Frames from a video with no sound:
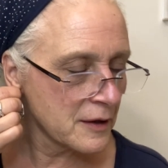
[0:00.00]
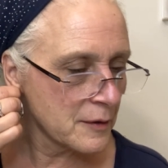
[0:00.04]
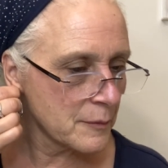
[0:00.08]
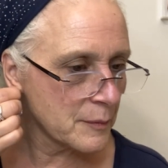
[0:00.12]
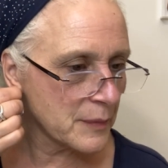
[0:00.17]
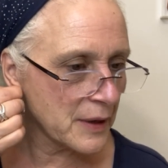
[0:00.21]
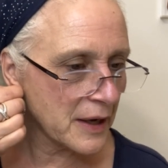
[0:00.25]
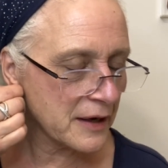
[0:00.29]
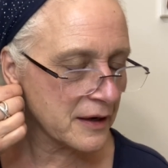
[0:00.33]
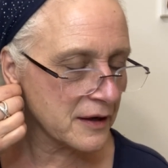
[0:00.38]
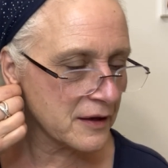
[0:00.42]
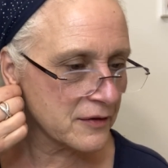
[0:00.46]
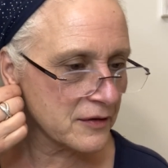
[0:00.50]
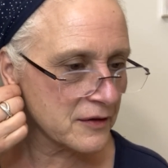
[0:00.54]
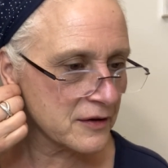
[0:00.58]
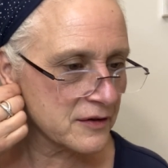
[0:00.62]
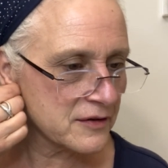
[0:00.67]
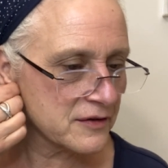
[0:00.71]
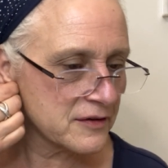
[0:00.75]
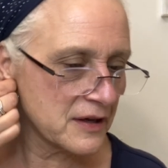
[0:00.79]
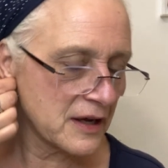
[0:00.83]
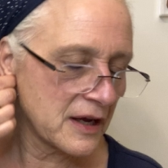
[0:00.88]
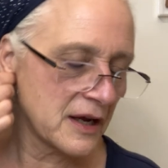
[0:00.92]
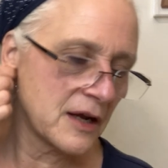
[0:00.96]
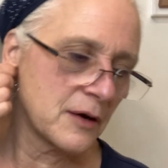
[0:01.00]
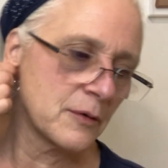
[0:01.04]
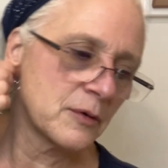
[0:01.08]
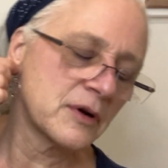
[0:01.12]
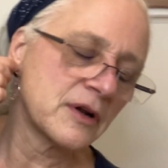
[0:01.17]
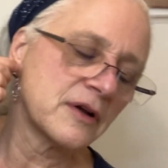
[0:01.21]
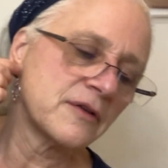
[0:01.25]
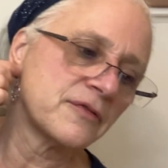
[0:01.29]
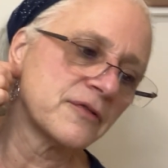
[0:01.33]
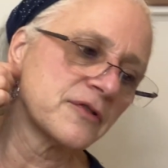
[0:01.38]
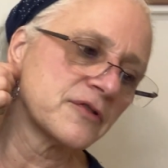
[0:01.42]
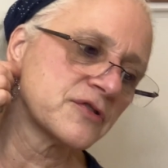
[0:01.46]
Back in the day when
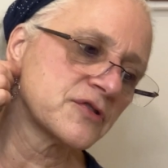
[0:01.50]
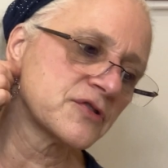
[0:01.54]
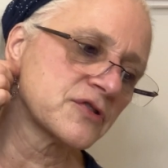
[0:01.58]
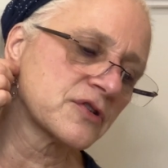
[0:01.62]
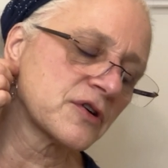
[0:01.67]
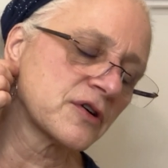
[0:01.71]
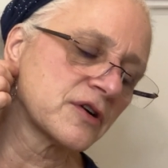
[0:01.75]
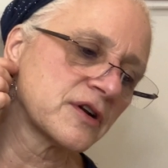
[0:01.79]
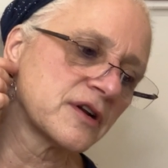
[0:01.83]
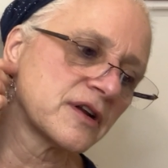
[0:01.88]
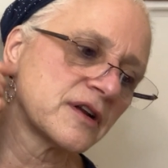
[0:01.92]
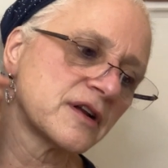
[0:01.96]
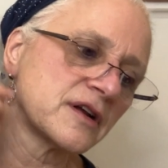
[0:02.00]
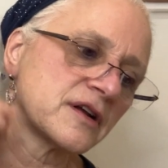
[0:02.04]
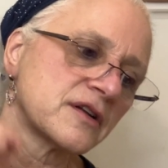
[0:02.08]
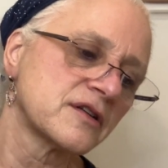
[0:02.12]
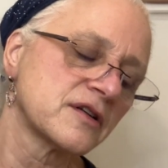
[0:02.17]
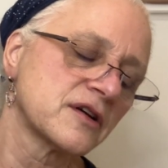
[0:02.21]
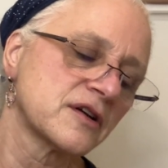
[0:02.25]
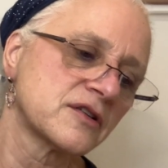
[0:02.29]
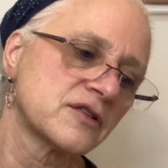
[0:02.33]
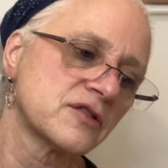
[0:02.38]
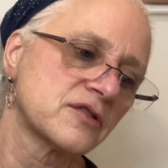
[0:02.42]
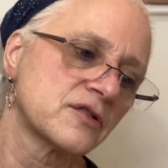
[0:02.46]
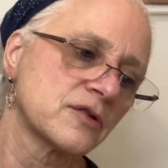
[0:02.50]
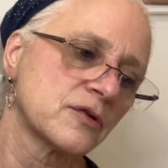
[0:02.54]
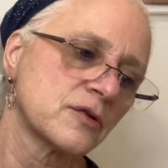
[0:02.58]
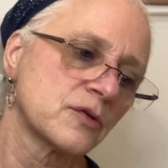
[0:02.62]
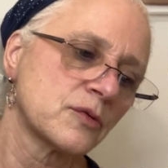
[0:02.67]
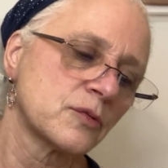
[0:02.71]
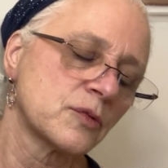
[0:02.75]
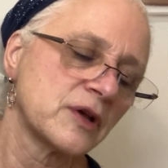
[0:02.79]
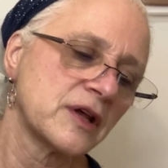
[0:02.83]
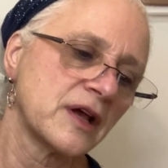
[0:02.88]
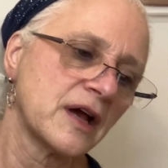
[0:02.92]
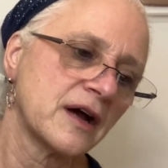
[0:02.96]
I first started at Touchstone,
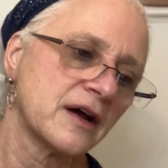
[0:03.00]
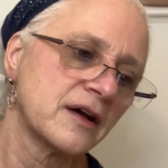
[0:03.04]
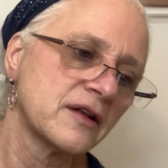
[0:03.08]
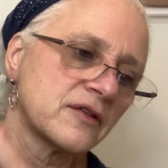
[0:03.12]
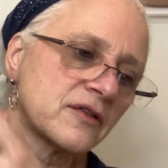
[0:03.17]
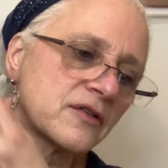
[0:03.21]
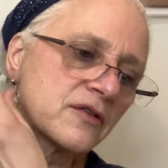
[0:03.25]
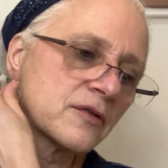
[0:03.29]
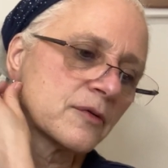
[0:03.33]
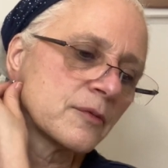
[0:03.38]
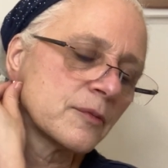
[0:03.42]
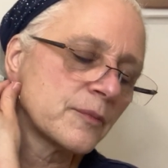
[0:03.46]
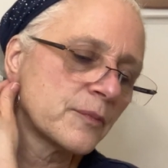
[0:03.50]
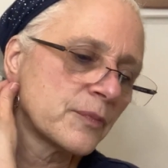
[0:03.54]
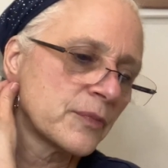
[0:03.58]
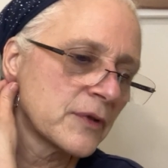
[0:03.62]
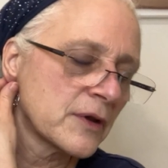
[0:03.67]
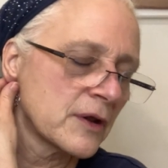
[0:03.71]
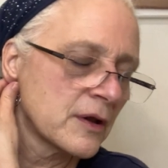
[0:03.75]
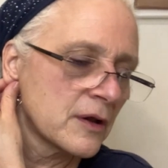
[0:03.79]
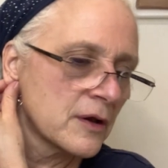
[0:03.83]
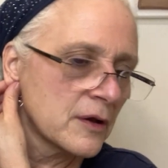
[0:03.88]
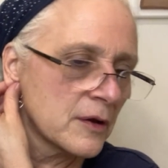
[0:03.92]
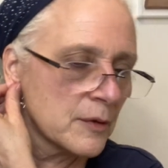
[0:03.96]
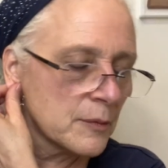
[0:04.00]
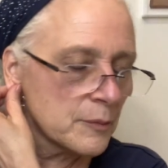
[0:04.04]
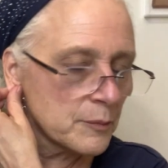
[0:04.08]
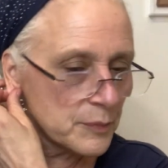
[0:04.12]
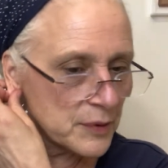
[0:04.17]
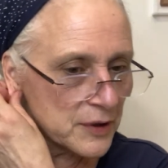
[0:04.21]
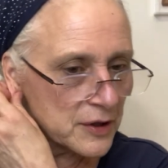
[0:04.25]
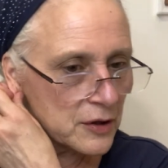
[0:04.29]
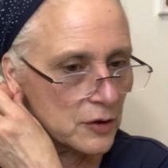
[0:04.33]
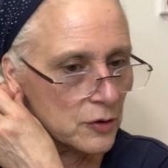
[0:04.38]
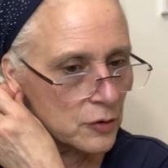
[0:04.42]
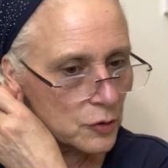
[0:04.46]
we had some
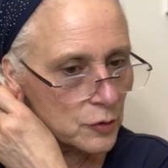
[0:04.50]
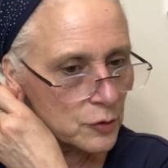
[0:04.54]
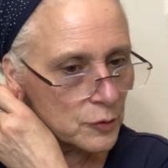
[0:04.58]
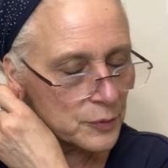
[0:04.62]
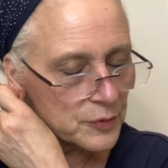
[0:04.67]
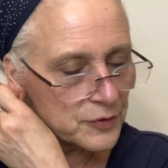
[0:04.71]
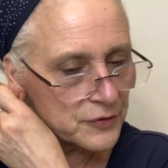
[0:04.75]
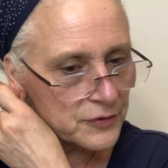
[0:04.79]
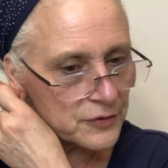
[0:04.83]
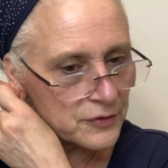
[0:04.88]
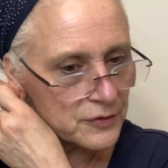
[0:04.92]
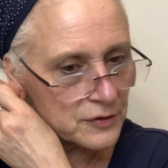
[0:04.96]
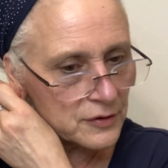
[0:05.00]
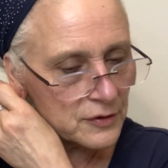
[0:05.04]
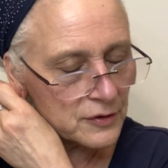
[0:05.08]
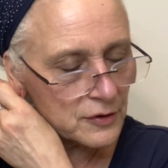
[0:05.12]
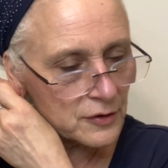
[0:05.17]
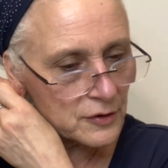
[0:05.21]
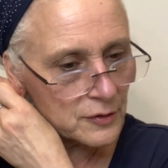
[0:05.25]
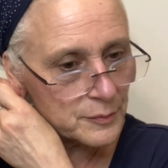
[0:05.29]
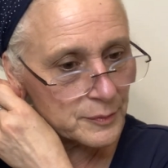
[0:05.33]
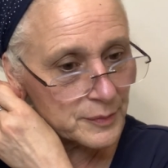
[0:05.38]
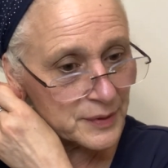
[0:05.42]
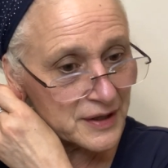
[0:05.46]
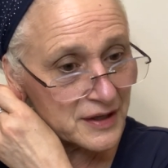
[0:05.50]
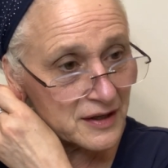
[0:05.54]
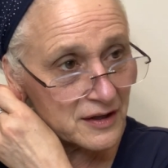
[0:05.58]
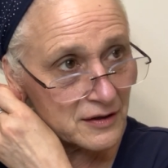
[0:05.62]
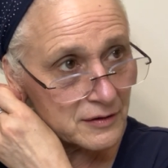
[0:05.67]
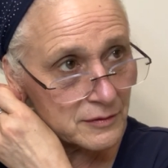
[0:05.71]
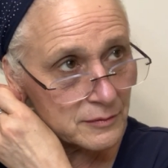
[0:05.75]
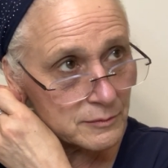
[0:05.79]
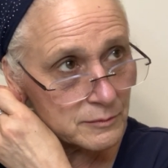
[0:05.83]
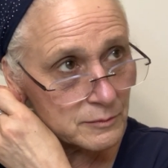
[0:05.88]
big hoops or big